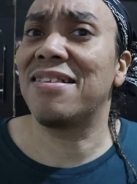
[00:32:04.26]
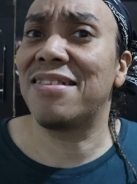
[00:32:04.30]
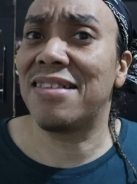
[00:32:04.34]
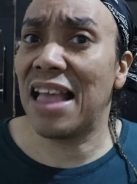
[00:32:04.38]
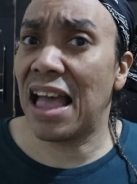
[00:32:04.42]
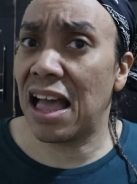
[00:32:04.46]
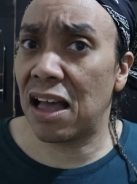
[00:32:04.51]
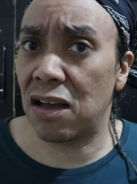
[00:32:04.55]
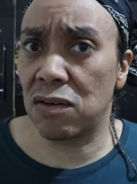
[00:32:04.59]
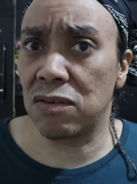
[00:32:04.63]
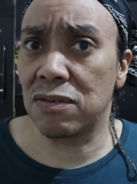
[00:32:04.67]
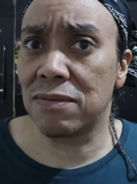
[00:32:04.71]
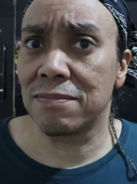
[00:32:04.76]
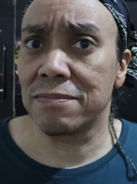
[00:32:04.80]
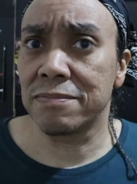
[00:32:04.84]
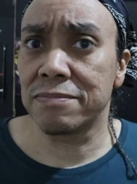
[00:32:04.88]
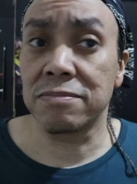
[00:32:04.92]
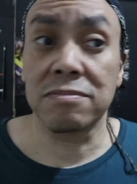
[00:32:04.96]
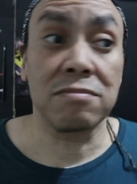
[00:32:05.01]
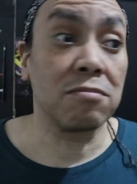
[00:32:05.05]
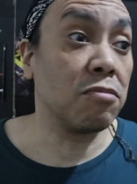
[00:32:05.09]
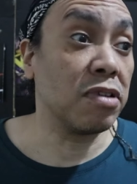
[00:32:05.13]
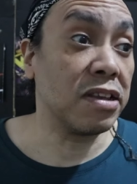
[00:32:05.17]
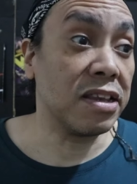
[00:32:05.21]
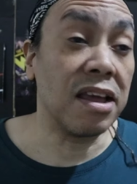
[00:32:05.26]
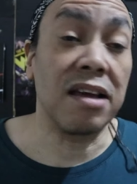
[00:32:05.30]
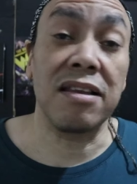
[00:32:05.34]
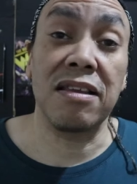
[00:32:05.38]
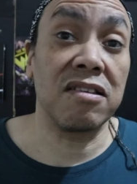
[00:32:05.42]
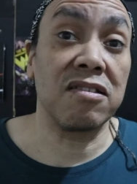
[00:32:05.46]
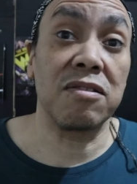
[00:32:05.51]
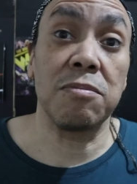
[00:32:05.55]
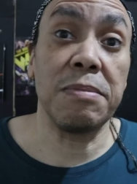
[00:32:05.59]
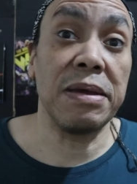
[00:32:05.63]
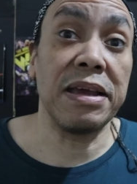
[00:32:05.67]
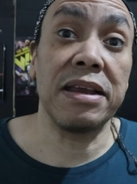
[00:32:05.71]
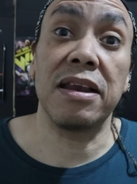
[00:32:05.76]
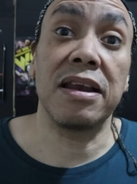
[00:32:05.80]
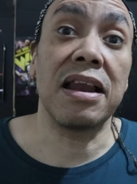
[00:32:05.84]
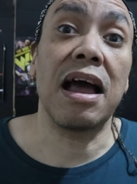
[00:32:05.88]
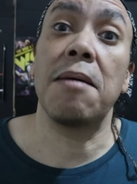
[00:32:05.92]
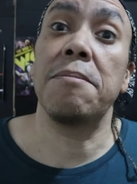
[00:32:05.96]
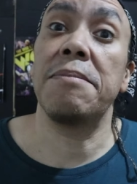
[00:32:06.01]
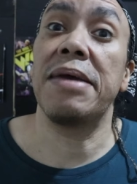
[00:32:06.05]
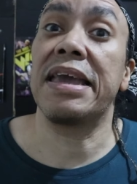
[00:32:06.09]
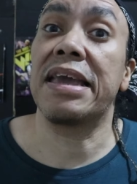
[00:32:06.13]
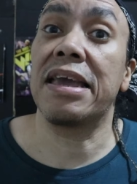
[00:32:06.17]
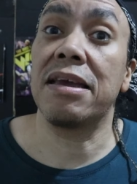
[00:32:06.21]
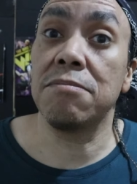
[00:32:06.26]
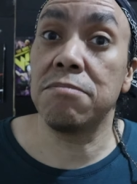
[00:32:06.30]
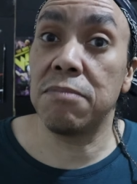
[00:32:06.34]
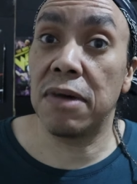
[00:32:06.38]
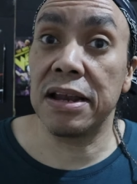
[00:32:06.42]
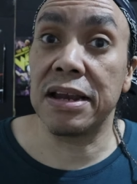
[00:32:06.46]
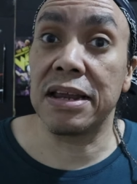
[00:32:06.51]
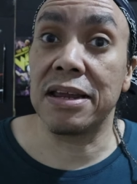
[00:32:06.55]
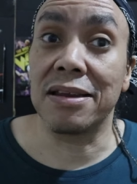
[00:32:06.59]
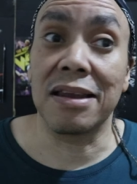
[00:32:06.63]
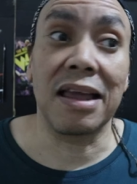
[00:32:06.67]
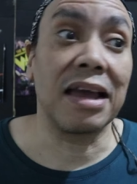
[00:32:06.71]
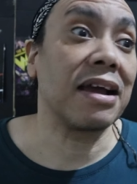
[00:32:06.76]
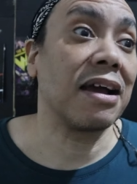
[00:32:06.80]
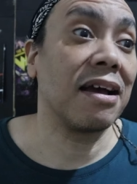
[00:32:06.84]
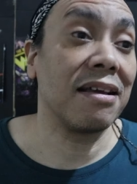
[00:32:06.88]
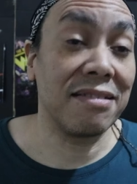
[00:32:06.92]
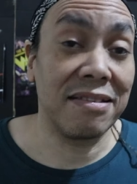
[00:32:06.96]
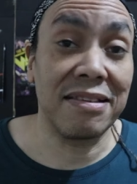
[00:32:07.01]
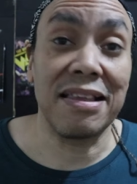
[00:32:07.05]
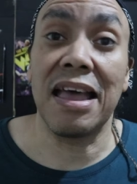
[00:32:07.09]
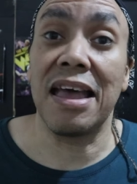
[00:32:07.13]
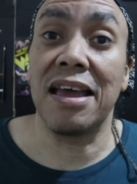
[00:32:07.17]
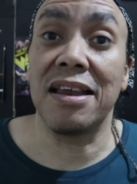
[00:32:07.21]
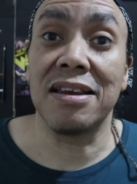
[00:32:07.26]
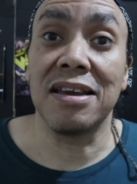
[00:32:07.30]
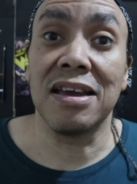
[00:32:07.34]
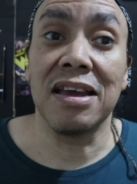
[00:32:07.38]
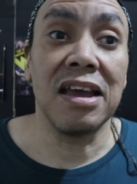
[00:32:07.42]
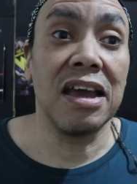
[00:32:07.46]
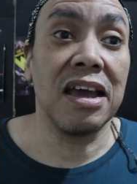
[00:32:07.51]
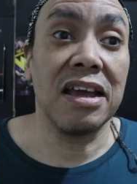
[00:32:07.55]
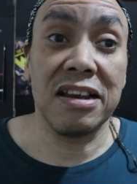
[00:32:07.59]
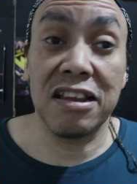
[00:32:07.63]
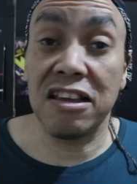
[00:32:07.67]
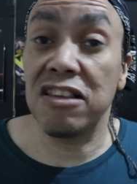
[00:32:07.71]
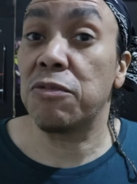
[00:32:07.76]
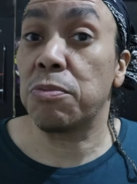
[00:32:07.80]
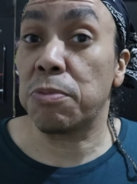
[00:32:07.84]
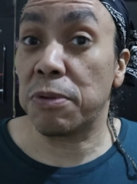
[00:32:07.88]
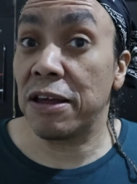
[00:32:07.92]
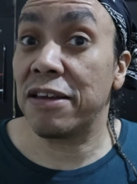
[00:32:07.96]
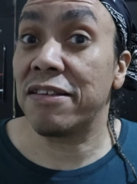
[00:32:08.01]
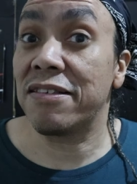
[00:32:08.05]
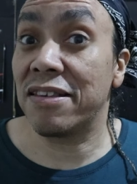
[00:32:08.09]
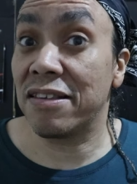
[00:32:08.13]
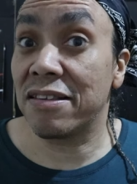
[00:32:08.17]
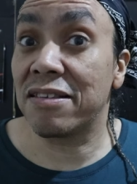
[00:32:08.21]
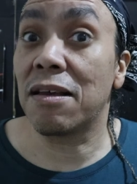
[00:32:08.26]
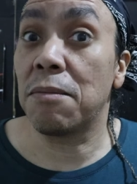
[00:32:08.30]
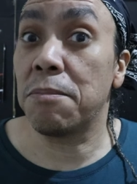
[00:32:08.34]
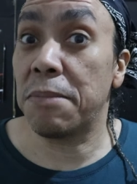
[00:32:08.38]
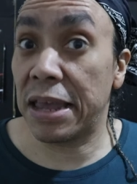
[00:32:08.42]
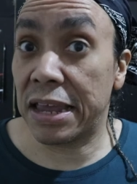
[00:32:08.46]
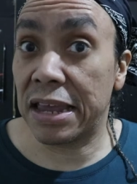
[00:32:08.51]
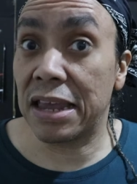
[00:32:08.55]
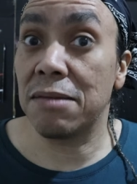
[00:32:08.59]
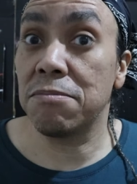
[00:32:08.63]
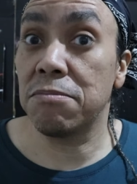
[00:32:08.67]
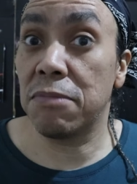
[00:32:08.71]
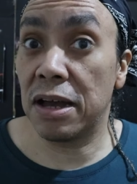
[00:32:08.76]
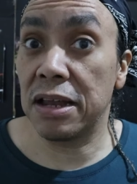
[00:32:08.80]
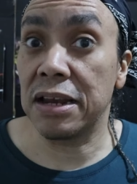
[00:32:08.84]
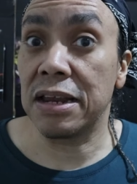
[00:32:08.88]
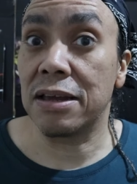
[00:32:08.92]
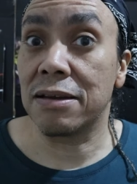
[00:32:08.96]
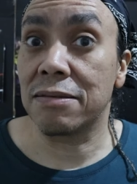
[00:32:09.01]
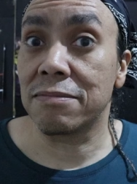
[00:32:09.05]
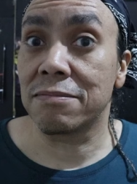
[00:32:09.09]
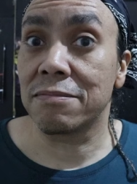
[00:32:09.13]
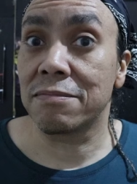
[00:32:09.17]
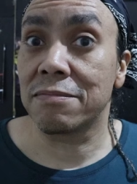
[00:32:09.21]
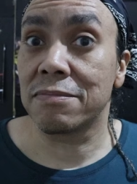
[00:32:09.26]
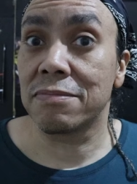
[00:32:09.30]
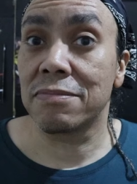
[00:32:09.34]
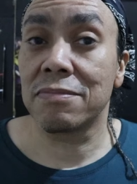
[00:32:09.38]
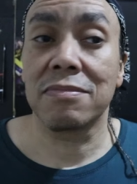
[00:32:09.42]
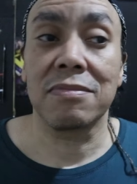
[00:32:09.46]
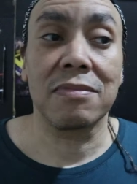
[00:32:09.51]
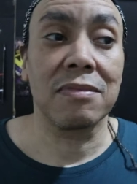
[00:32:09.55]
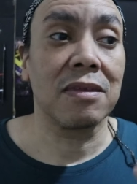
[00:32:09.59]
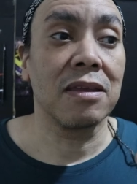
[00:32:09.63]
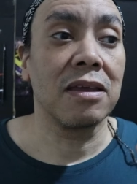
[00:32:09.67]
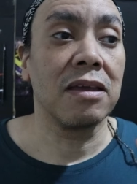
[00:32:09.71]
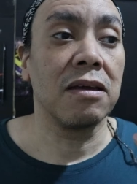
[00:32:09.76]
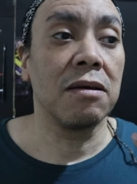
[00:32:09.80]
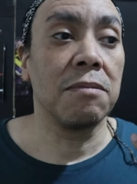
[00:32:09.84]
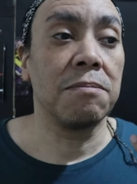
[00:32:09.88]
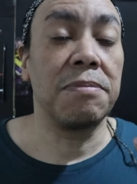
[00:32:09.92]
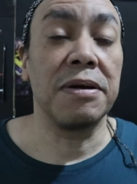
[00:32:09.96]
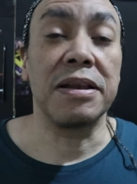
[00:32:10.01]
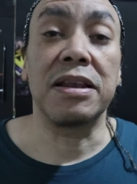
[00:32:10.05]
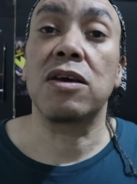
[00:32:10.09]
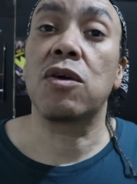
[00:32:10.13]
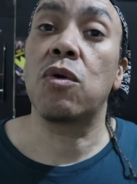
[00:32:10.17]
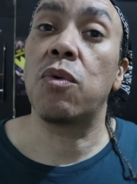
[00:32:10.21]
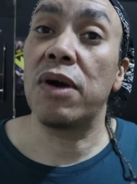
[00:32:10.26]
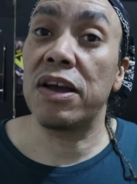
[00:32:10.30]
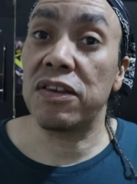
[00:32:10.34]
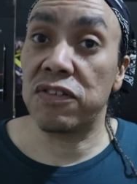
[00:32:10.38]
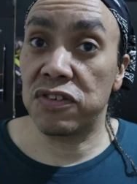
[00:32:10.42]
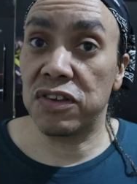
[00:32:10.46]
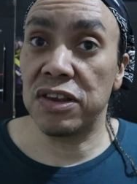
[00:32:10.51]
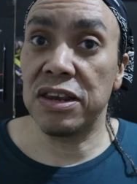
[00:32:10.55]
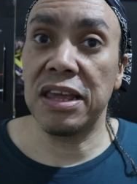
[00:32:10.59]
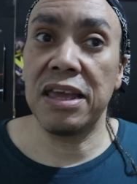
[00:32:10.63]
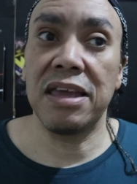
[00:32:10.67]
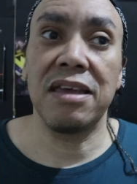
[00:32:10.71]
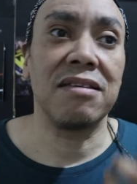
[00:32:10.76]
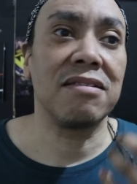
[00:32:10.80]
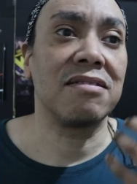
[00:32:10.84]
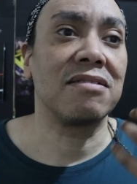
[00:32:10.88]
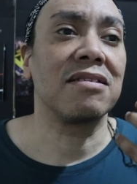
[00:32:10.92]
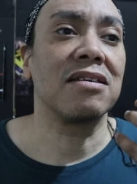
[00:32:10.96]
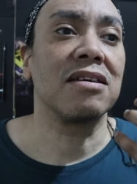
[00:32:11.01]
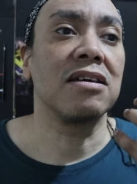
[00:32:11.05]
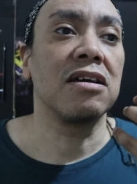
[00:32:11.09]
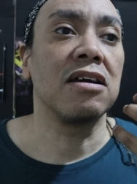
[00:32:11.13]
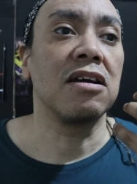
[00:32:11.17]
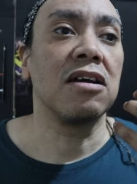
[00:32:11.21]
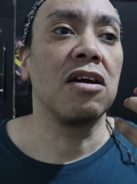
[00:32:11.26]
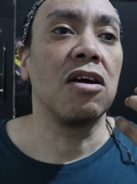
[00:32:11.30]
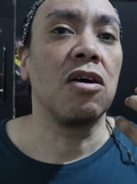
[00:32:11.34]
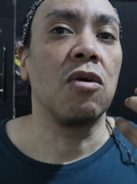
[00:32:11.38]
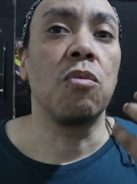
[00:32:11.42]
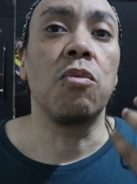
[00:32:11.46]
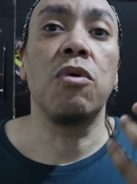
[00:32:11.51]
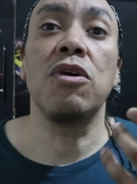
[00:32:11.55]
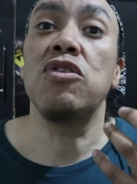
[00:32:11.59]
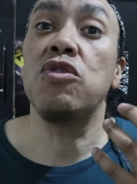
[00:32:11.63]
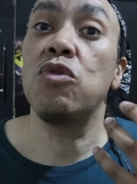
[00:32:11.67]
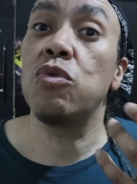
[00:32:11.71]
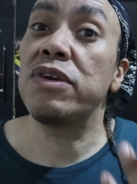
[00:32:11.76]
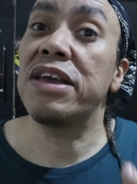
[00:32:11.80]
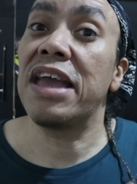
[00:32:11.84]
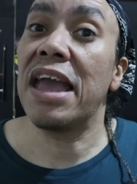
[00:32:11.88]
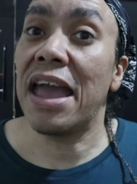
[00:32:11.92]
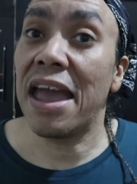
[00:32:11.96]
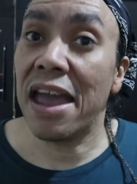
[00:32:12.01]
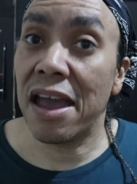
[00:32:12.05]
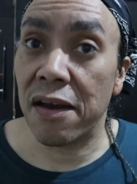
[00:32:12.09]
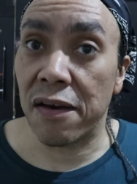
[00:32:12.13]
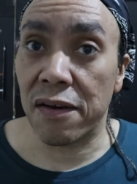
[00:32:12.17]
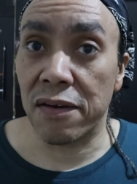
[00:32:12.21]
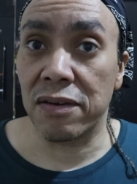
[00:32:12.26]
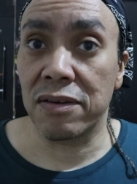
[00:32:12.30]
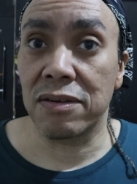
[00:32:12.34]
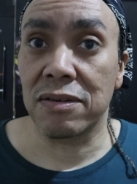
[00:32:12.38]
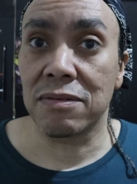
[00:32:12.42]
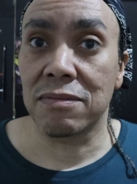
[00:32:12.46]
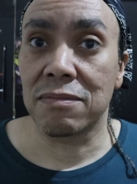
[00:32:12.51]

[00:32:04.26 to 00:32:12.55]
is down. But that doesn't mean they're not making money. Like I said, these places are making money. But the question is, will you care?